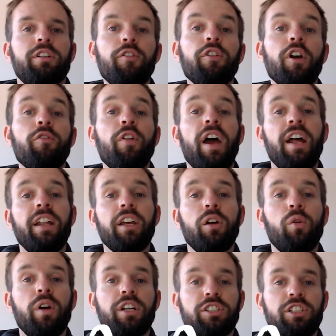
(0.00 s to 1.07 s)
If you have any
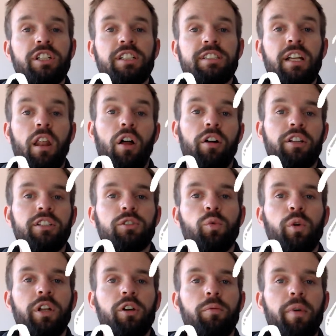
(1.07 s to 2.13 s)
questions along this video,